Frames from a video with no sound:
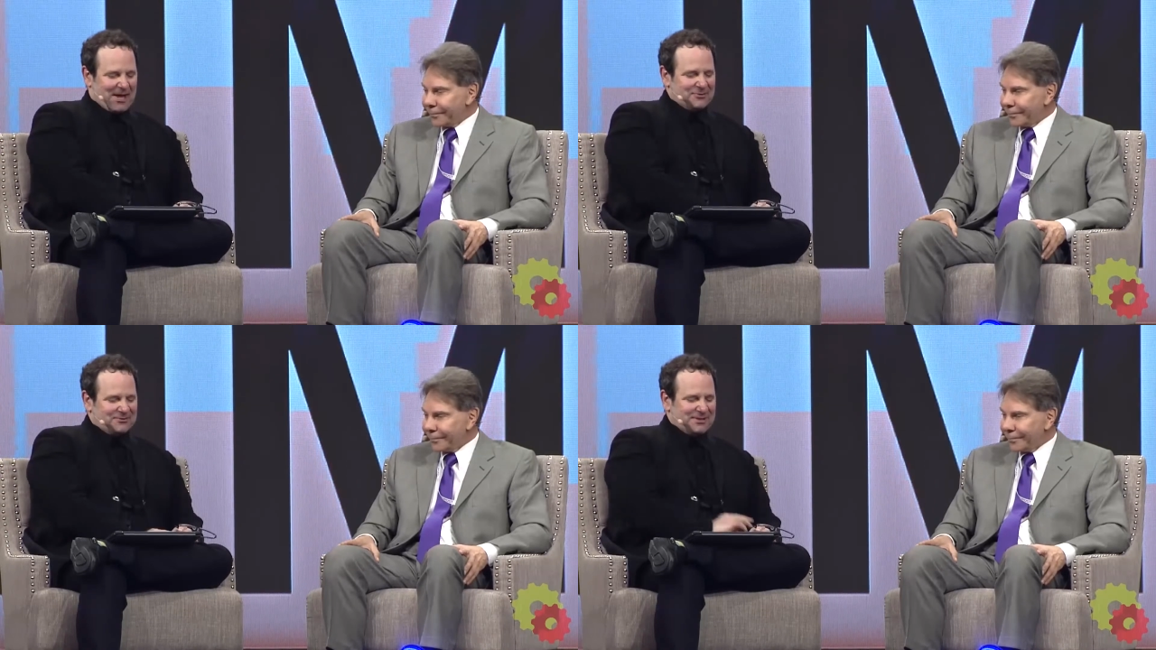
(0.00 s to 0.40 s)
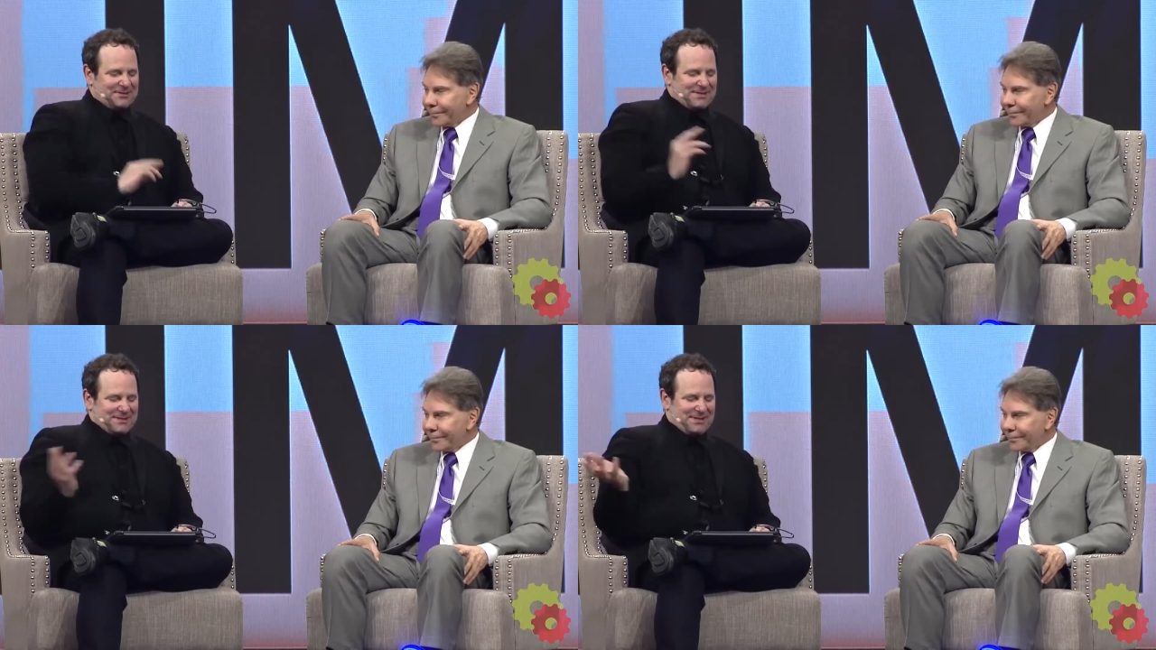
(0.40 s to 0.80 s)
Speaker 1: how do we
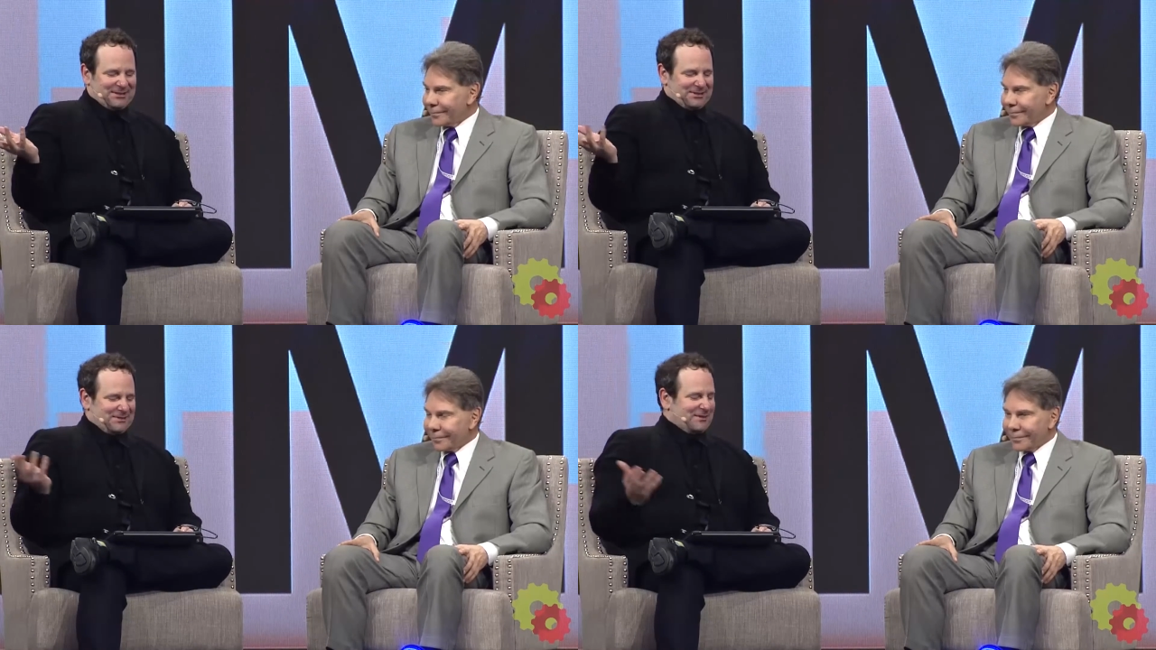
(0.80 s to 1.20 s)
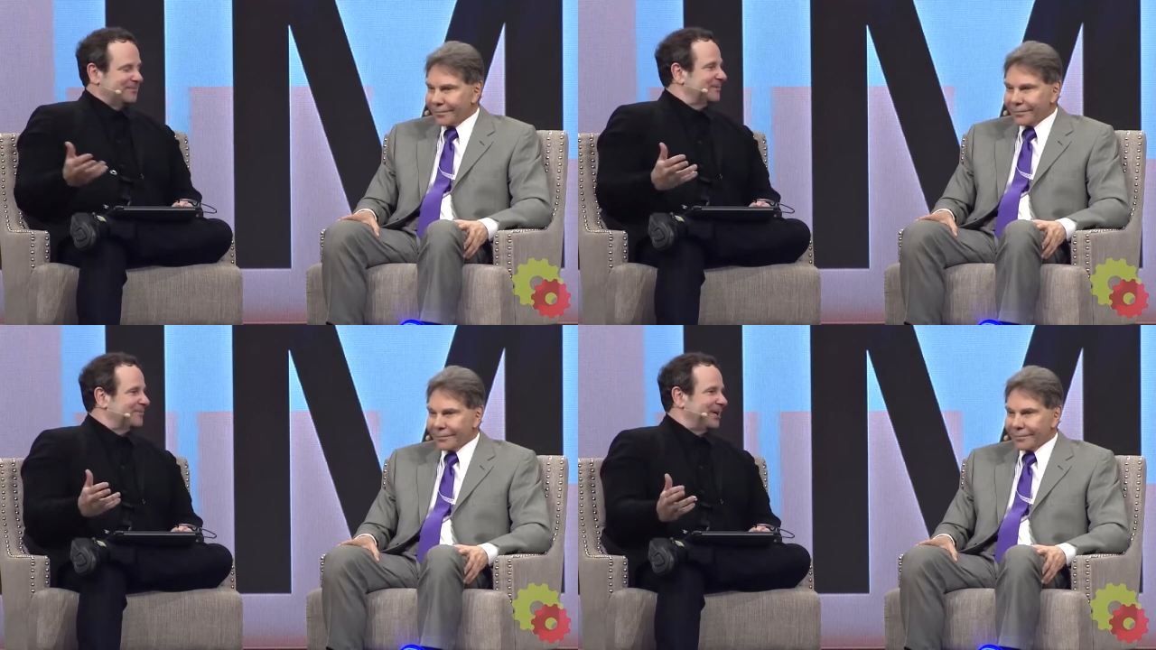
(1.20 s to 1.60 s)
use this knowledge in
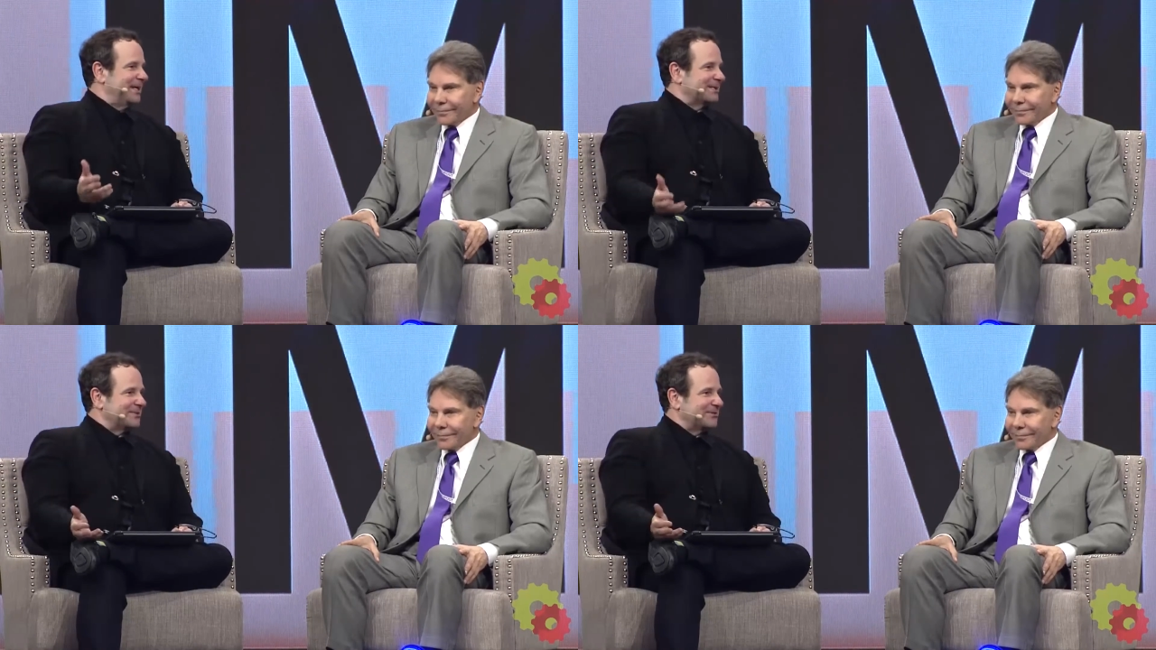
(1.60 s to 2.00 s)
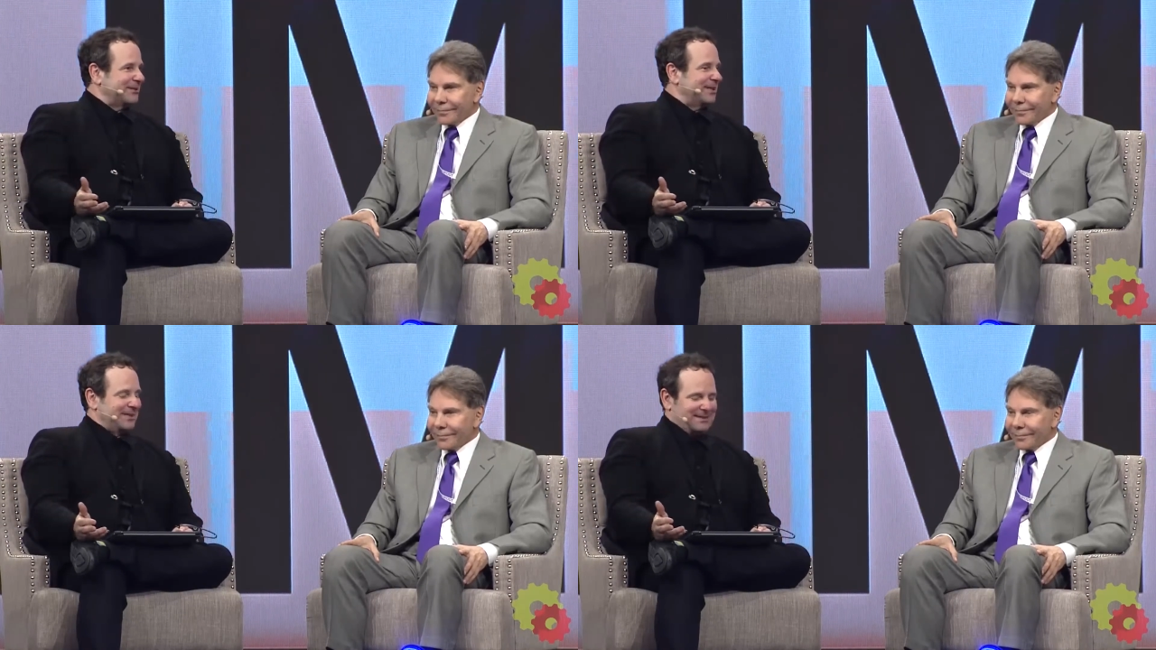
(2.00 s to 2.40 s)
developing brands and
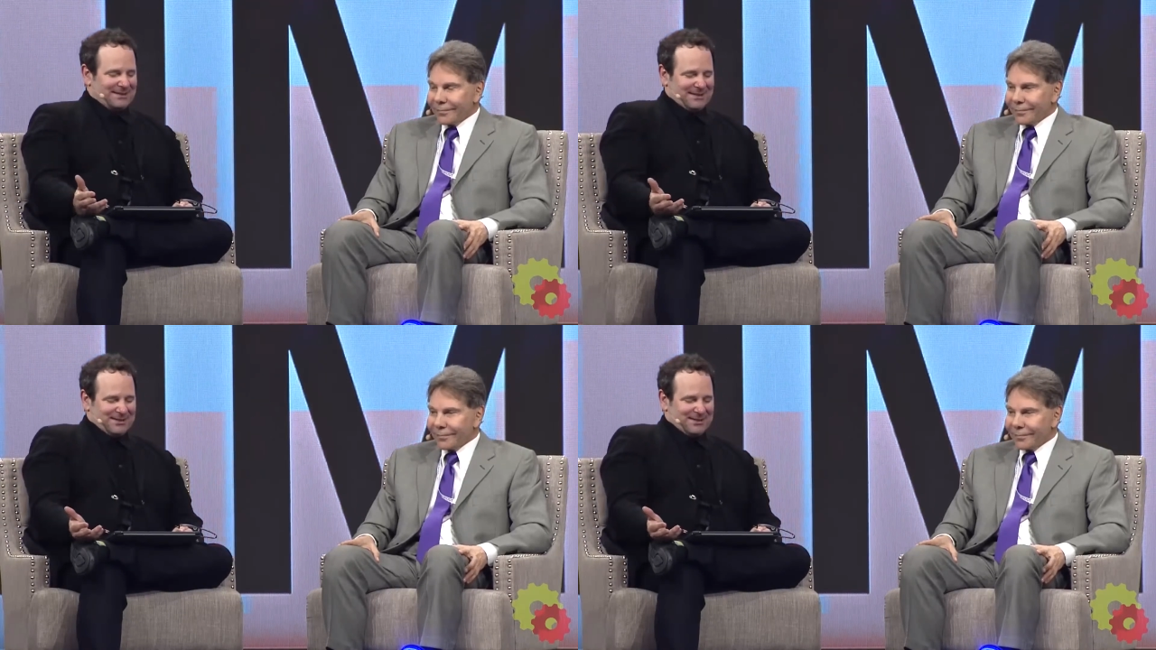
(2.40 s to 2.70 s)
creating